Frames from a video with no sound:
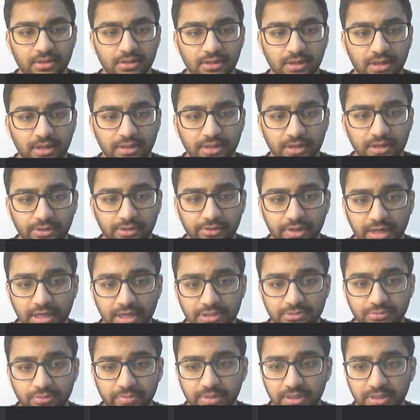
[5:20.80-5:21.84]
And then other
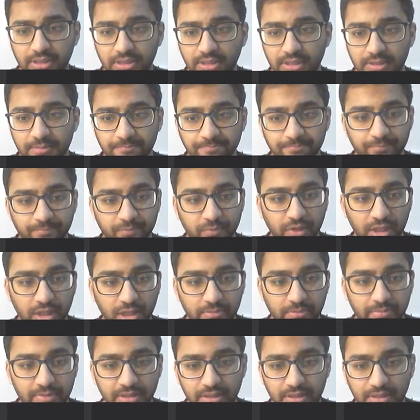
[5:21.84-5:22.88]
guys would be
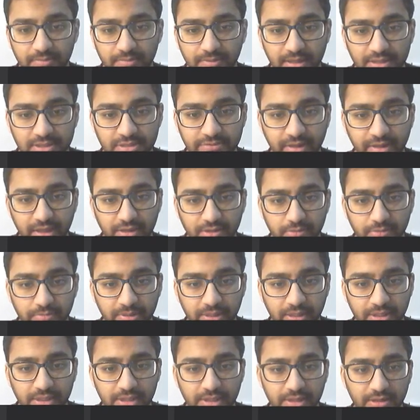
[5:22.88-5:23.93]
Elleby as a value
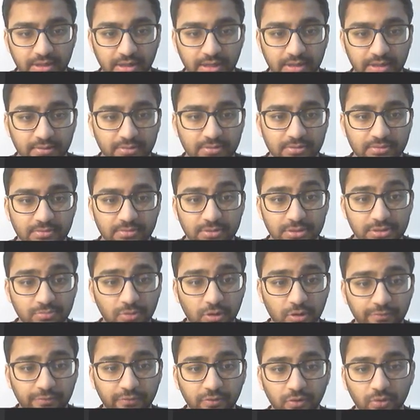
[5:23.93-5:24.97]
pick here at
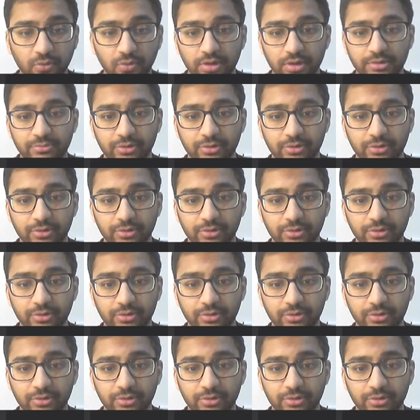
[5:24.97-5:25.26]
small forward.